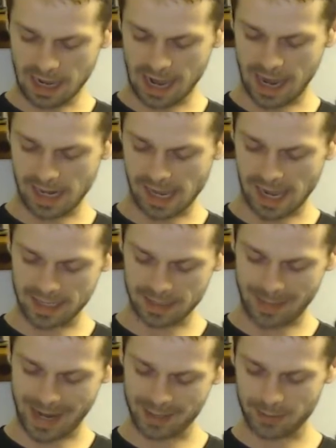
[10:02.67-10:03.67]
and has a
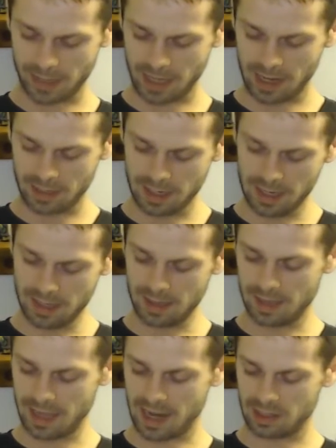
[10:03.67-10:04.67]
password hint
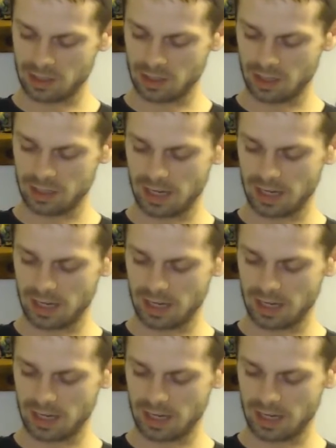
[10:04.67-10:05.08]
that should